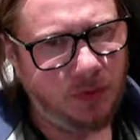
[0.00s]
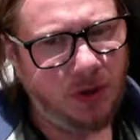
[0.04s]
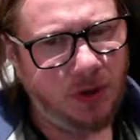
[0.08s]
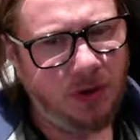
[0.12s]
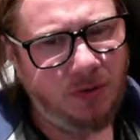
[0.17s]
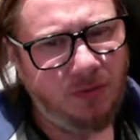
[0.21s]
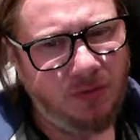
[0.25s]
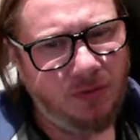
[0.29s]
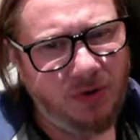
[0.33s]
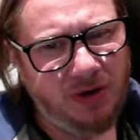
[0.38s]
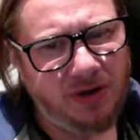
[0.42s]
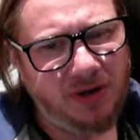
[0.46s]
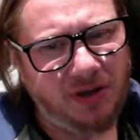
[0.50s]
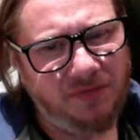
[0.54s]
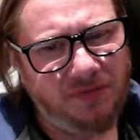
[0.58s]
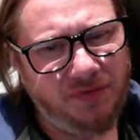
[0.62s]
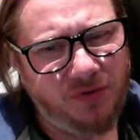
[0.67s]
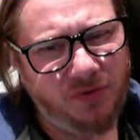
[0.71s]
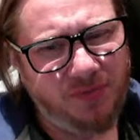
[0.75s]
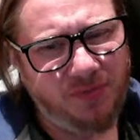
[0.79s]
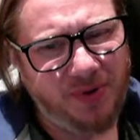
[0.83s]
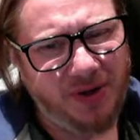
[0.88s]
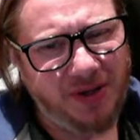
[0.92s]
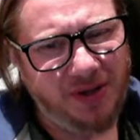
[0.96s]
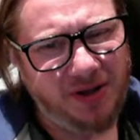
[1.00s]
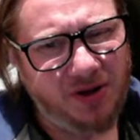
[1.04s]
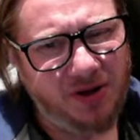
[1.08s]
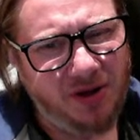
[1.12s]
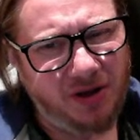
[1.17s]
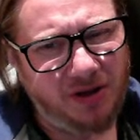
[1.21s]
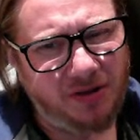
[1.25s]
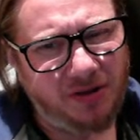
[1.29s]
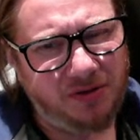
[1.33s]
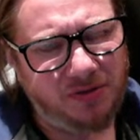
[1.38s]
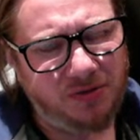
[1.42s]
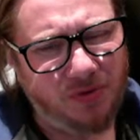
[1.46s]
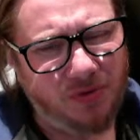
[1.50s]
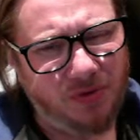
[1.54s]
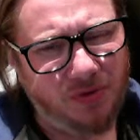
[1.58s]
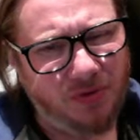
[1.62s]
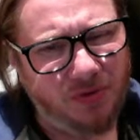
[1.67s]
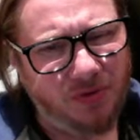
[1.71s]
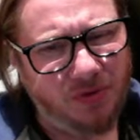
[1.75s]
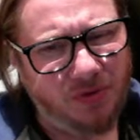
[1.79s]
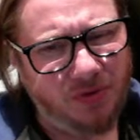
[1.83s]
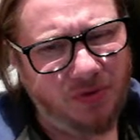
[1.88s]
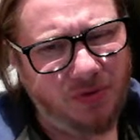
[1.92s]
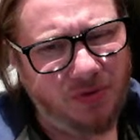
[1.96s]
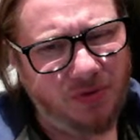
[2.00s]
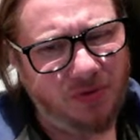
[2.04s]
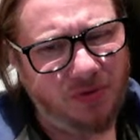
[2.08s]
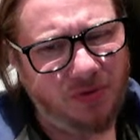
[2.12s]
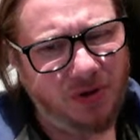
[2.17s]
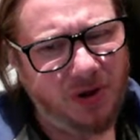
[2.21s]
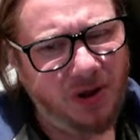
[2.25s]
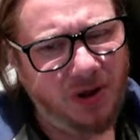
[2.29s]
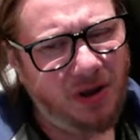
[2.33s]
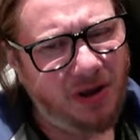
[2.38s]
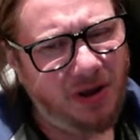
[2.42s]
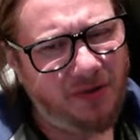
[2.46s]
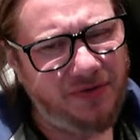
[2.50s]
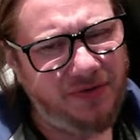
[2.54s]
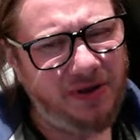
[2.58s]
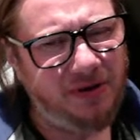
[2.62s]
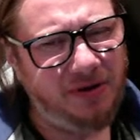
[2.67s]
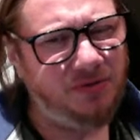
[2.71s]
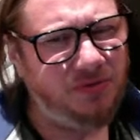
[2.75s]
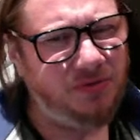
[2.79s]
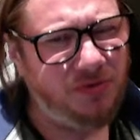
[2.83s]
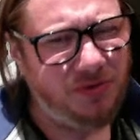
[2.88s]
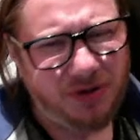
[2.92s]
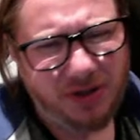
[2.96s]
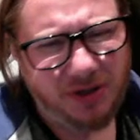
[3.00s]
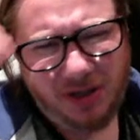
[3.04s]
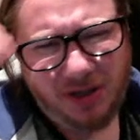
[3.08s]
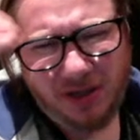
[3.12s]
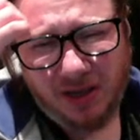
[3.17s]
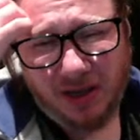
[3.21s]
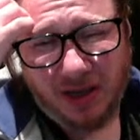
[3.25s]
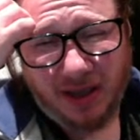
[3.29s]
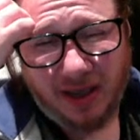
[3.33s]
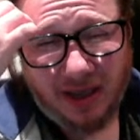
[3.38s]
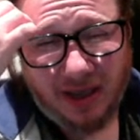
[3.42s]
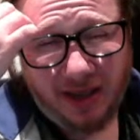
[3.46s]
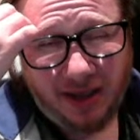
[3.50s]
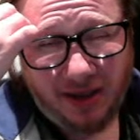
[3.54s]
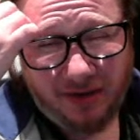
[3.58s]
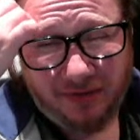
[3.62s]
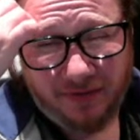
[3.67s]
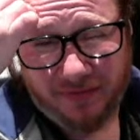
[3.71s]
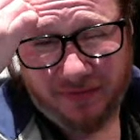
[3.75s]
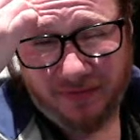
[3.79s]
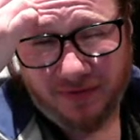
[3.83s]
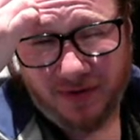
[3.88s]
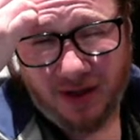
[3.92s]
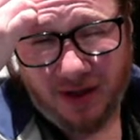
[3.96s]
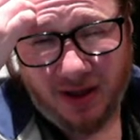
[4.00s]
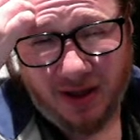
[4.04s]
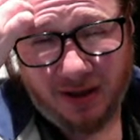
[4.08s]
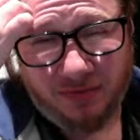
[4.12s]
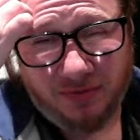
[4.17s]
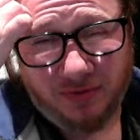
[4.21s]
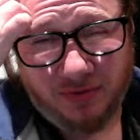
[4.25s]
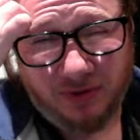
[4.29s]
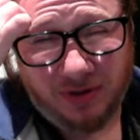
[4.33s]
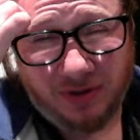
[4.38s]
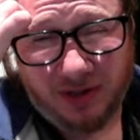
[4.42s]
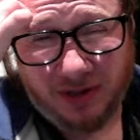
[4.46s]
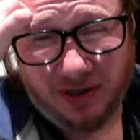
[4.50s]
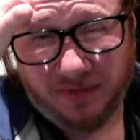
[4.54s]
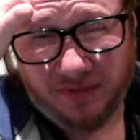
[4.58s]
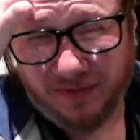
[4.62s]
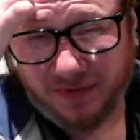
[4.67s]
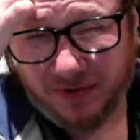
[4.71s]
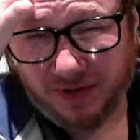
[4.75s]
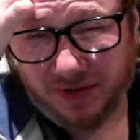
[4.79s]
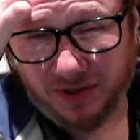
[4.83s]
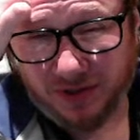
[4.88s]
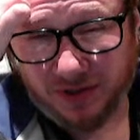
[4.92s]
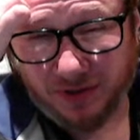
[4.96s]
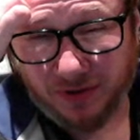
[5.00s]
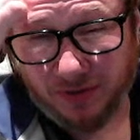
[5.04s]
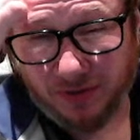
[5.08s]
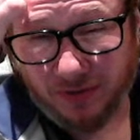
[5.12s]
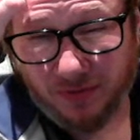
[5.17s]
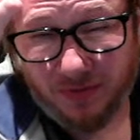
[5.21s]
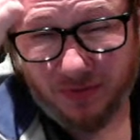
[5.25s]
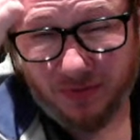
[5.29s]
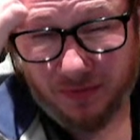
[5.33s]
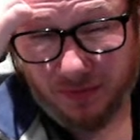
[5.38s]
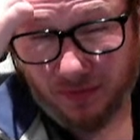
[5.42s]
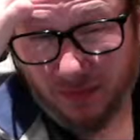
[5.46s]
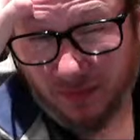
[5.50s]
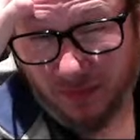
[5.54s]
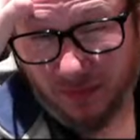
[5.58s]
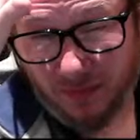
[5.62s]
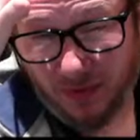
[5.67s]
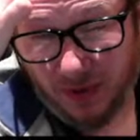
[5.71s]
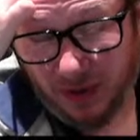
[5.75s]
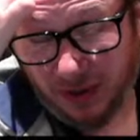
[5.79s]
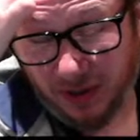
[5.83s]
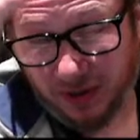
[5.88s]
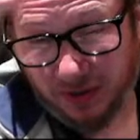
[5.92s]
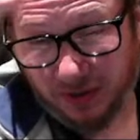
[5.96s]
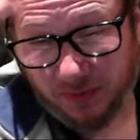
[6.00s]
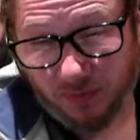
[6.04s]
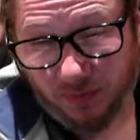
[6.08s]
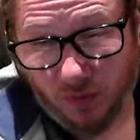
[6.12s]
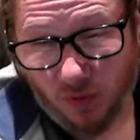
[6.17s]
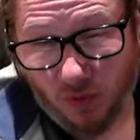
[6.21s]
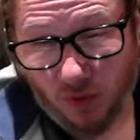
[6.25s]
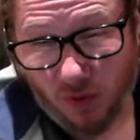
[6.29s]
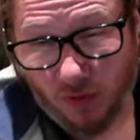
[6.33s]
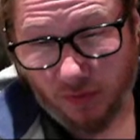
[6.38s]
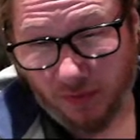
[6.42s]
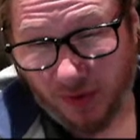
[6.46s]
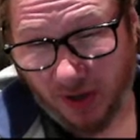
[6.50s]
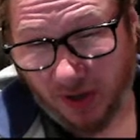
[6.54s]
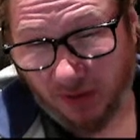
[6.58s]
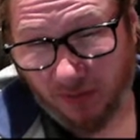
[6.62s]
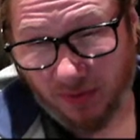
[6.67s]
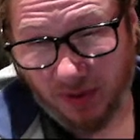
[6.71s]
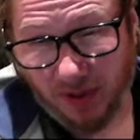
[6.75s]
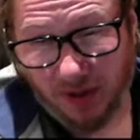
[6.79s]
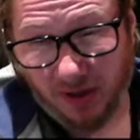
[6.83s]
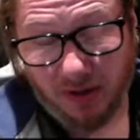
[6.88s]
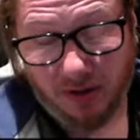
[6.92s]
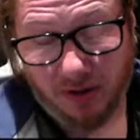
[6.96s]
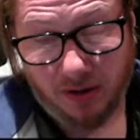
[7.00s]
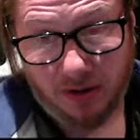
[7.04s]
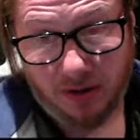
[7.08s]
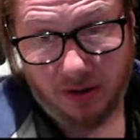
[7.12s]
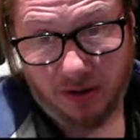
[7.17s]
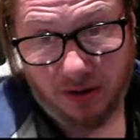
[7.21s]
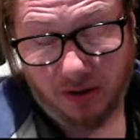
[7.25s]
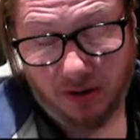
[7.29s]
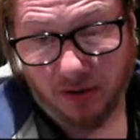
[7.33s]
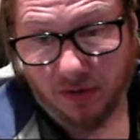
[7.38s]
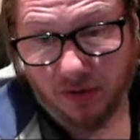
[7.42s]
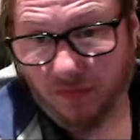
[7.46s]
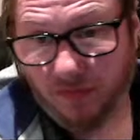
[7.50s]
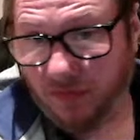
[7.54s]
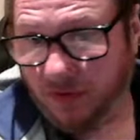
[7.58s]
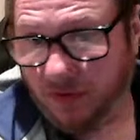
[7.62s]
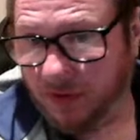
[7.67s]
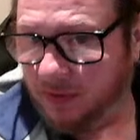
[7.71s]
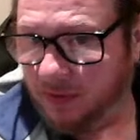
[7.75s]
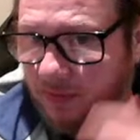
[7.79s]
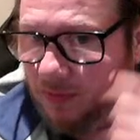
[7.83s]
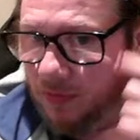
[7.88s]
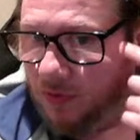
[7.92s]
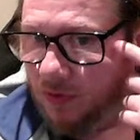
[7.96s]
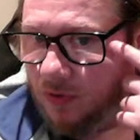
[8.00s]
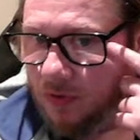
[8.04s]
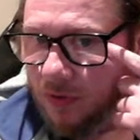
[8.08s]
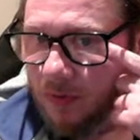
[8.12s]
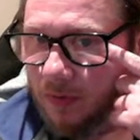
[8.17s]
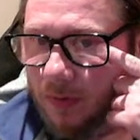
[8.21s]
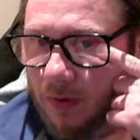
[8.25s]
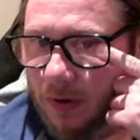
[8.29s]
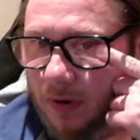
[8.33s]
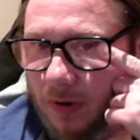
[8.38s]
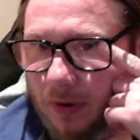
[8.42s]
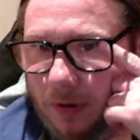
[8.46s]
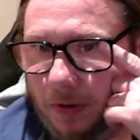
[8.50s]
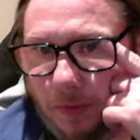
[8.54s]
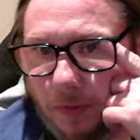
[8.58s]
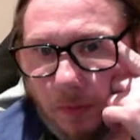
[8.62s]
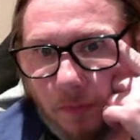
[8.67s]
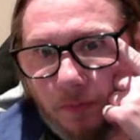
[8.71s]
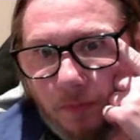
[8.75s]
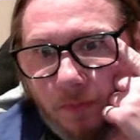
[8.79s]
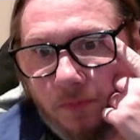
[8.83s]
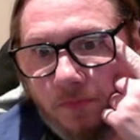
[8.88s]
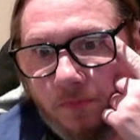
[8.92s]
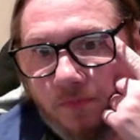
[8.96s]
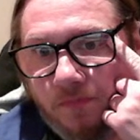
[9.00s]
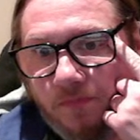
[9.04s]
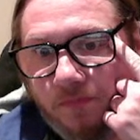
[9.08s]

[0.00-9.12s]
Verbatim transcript: Well, if you play knight or... I think rook e f, I would love to explore maybe furthermore. Um,